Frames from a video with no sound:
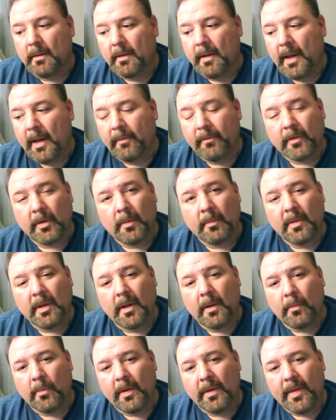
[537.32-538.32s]
after I'm
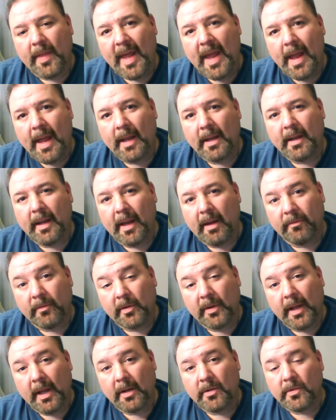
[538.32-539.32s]
done with that,
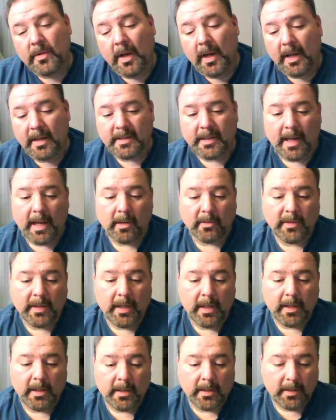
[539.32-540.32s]
after that dries, I'll
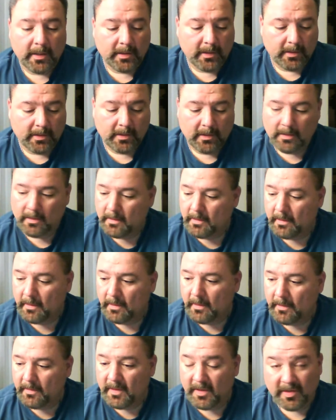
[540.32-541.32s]
take
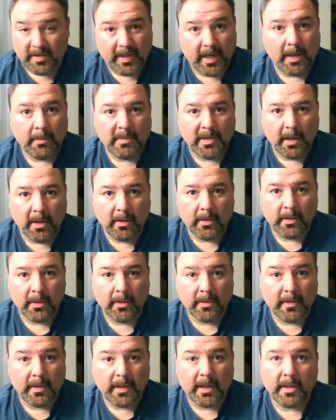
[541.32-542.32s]
the same
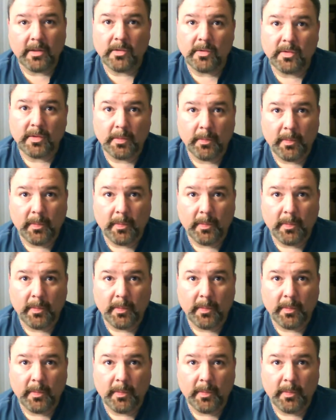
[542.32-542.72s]
color that I used to